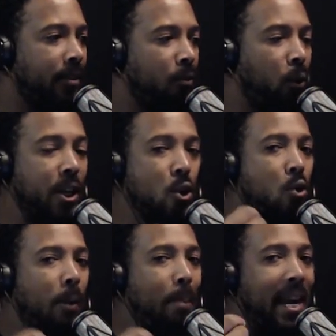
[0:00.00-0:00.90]
with
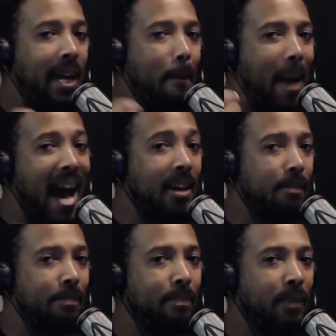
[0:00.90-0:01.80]
Nuke being a
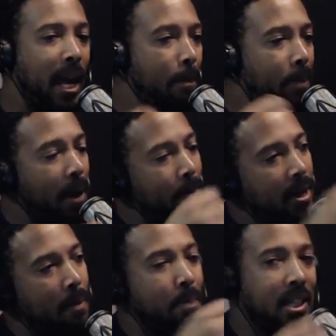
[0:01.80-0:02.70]
madam and pimping
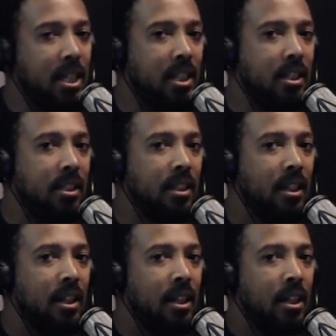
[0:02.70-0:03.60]
them bitches
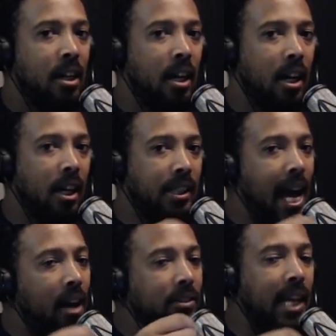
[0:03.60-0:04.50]

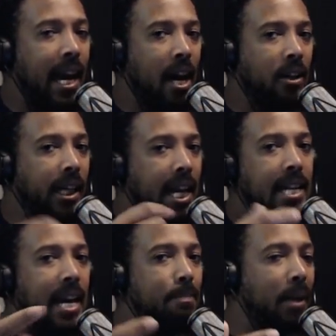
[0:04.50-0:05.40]
downtown and
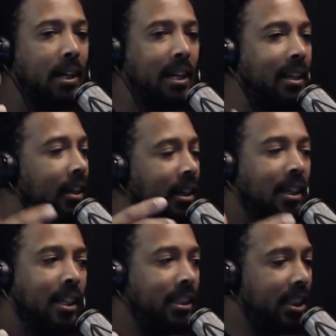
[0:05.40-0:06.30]
getting that money,
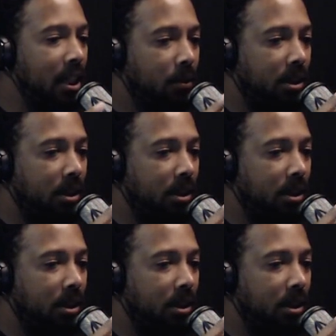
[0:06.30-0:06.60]
she